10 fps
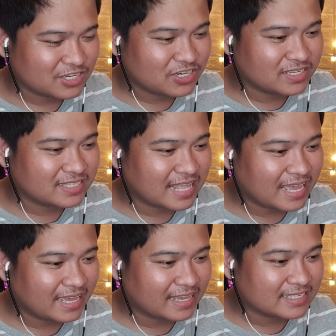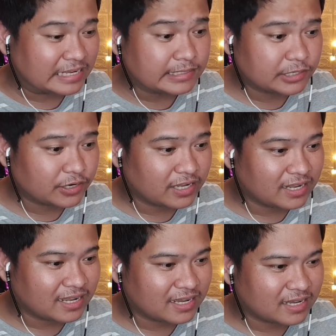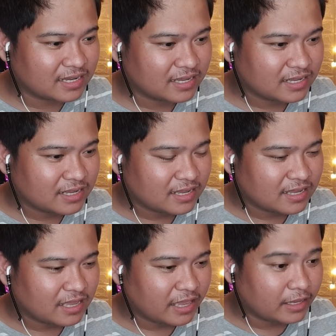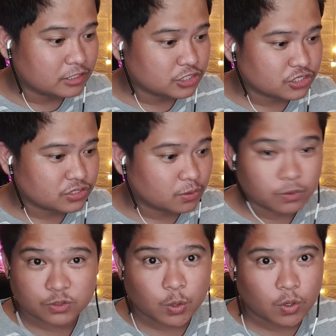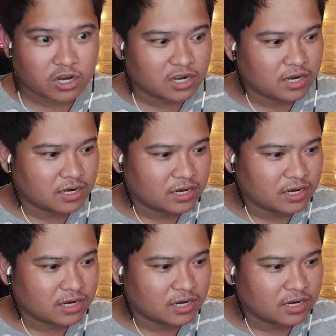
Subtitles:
She's like a Cinderella-ish couture.